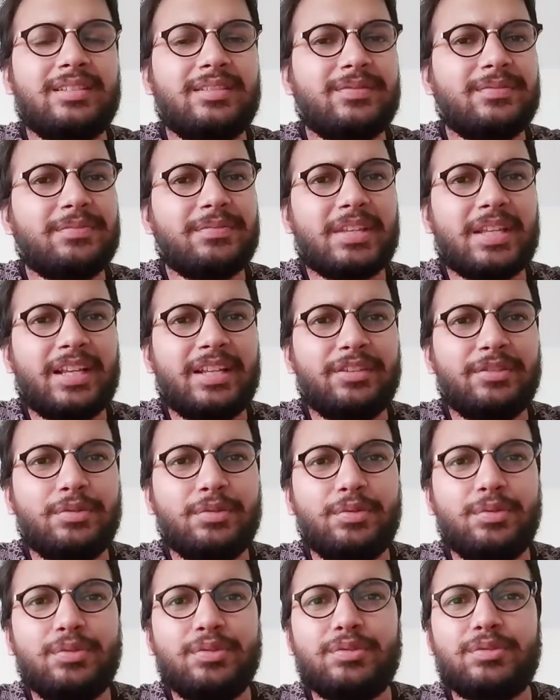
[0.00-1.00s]

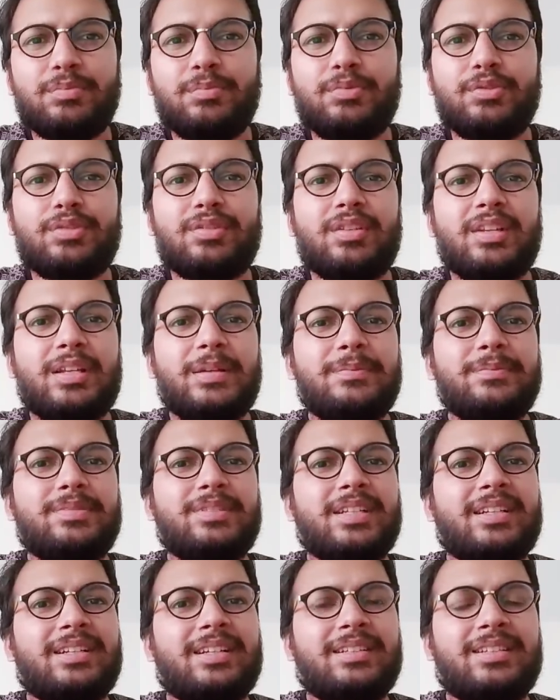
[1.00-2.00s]
Hindus, Muslims
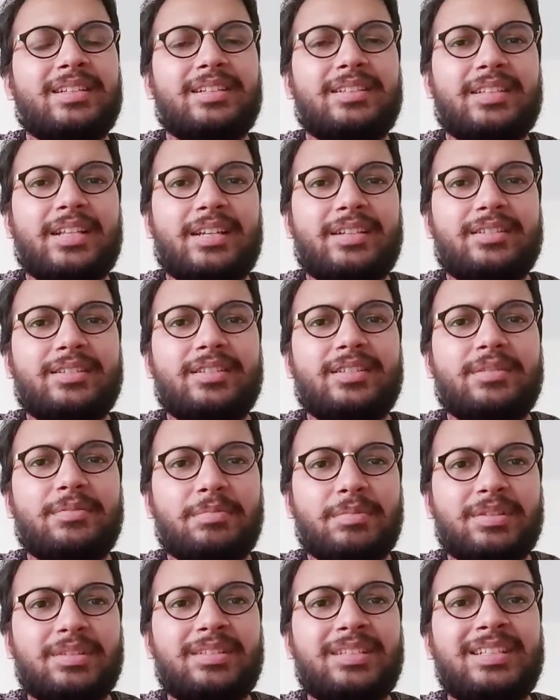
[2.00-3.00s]
and other things,
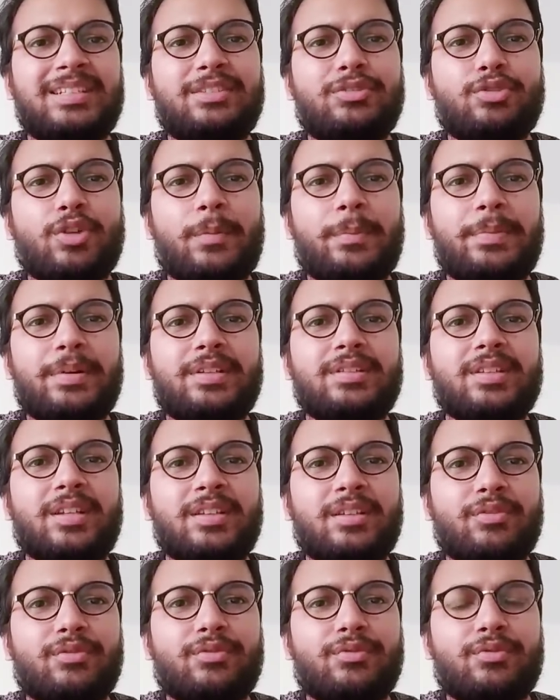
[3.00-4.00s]
but these topics are
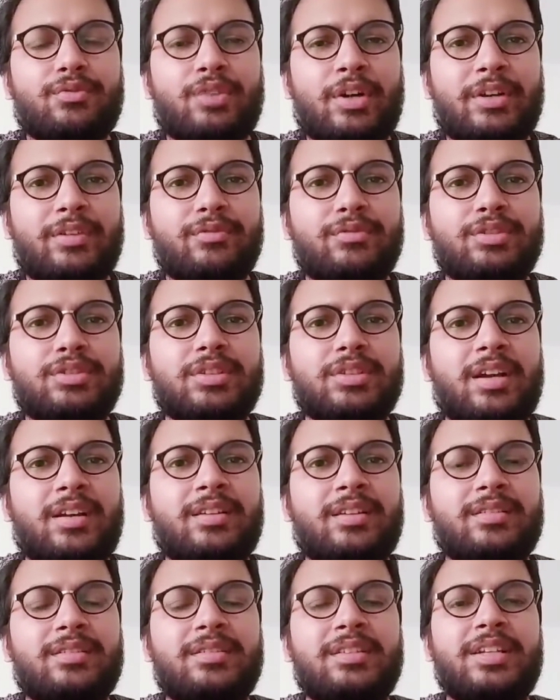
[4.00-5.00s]
the one which are
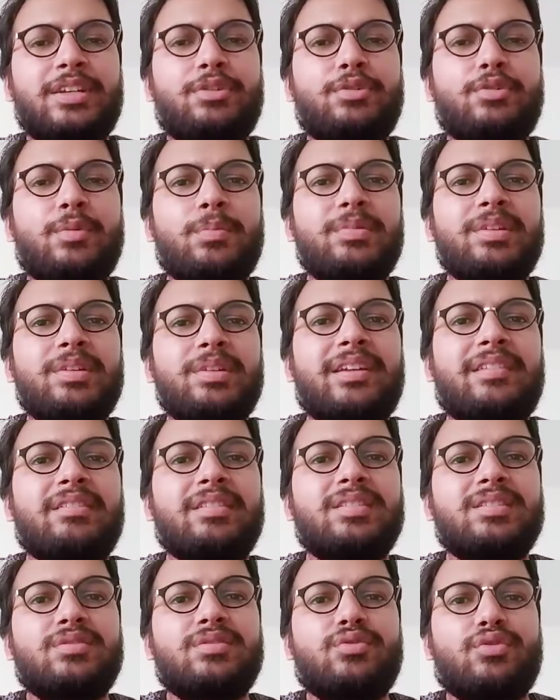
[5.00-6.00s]
need to be
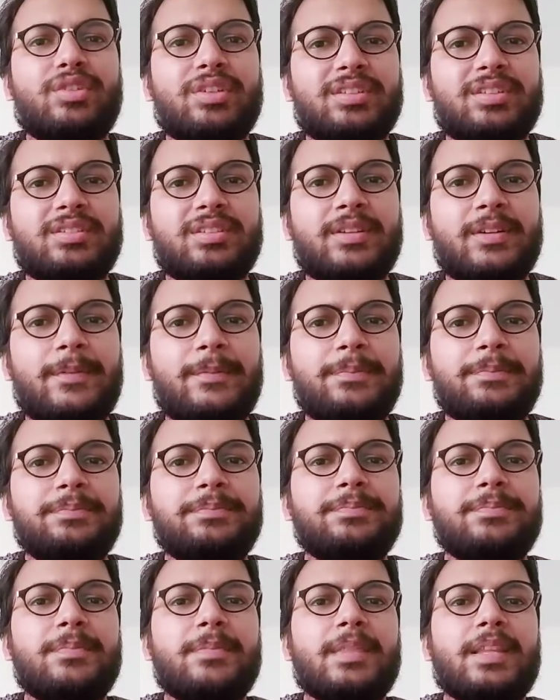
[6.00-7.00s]
addressed first.
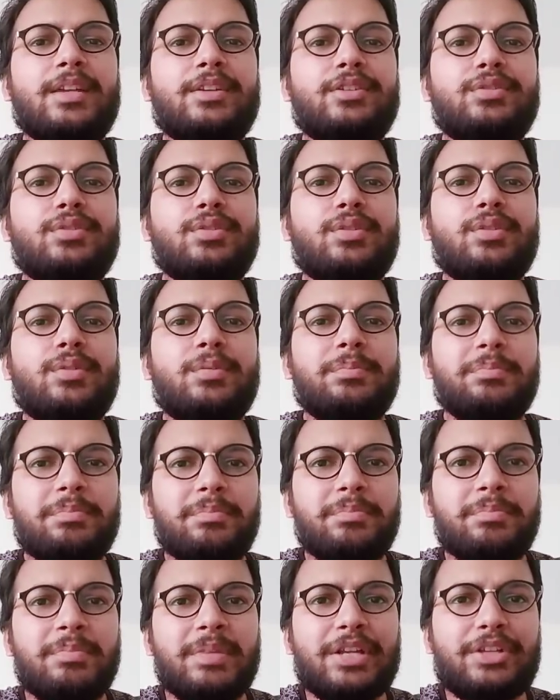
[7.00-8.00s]
So
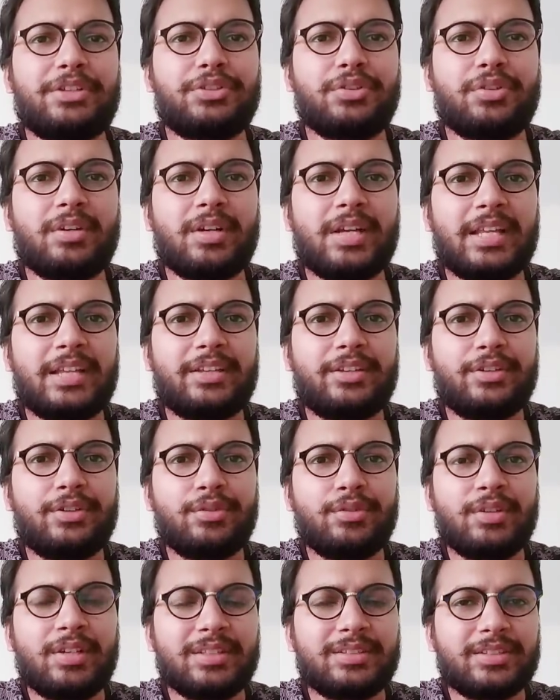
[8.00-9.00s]
make sure like you
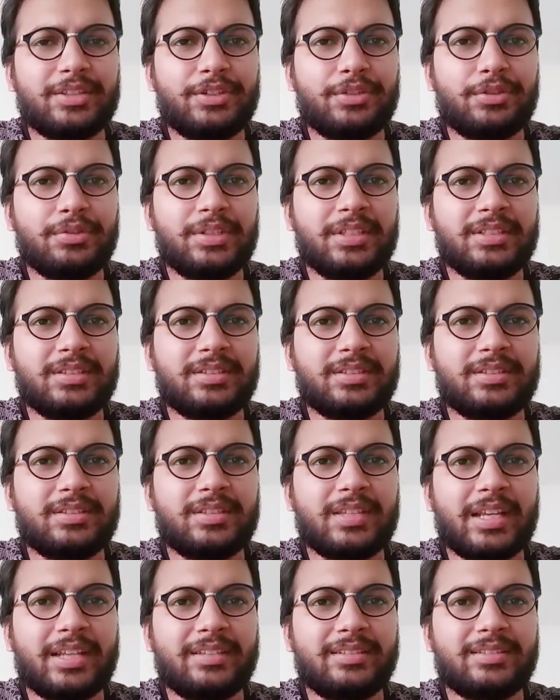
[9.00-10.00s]
listen to these
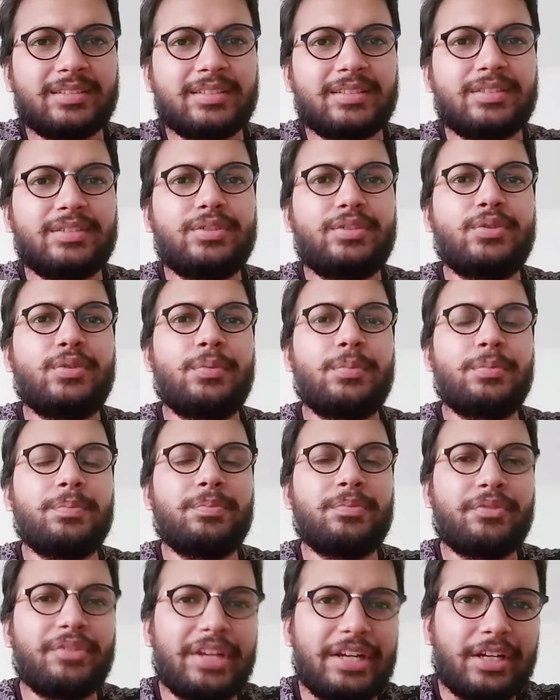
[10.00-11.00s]
things, you
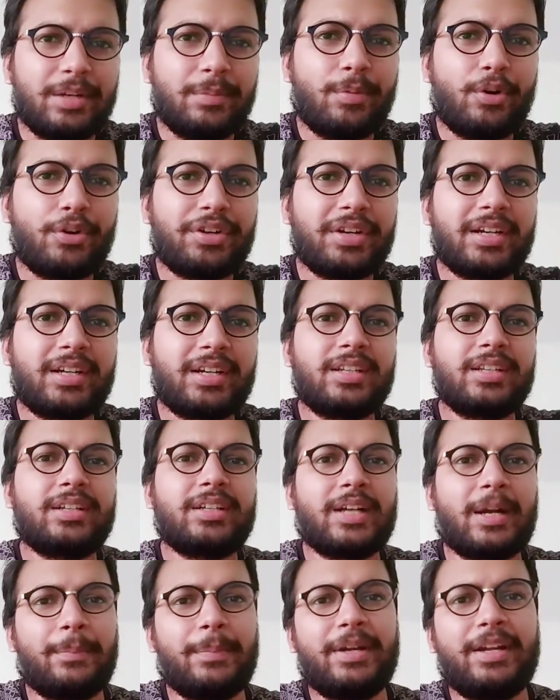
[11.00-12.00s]
read about it,
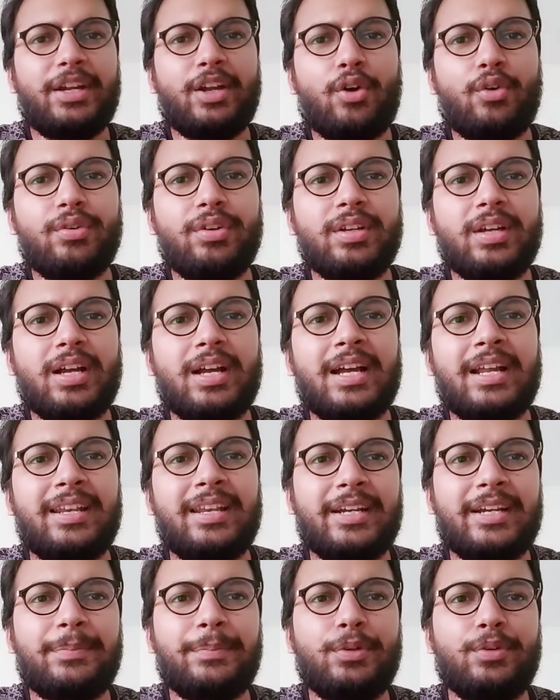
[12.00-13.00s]
comment down and
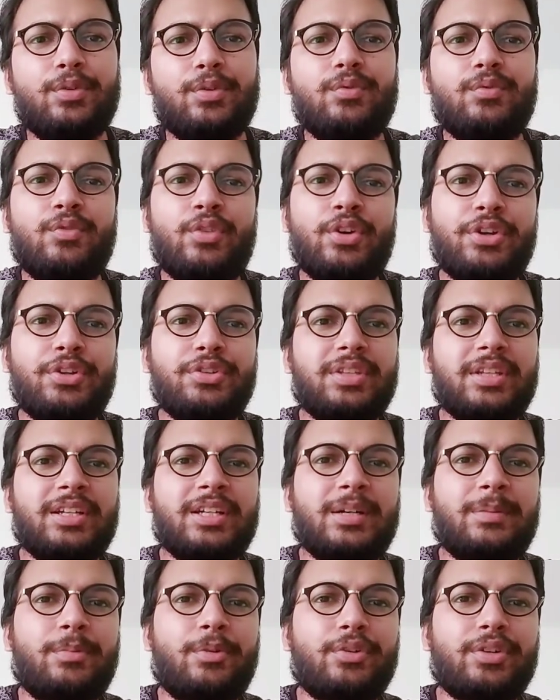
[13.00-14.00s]
let me know what you think
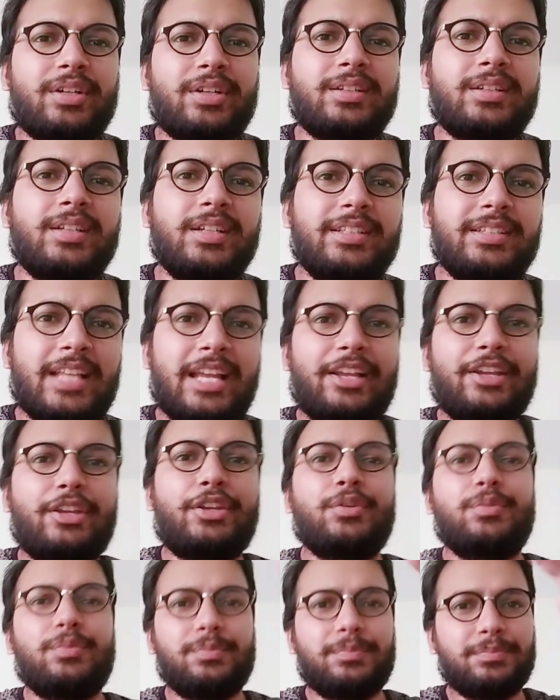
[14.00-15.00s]
about it. Thank
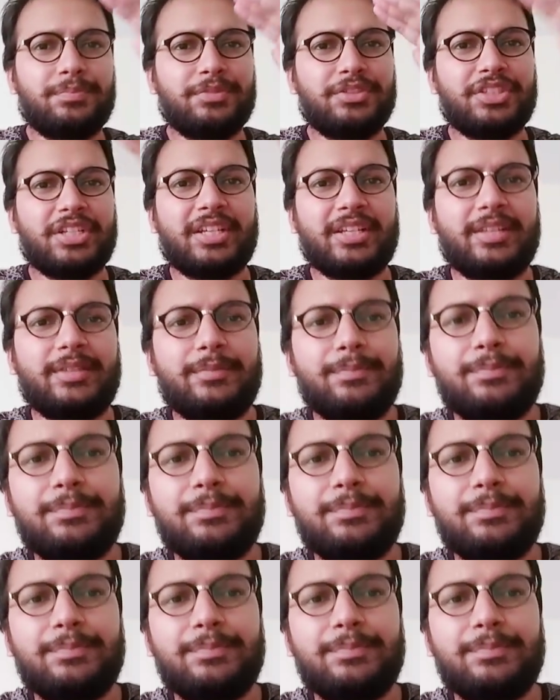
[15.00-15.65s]
you. Jai Hind.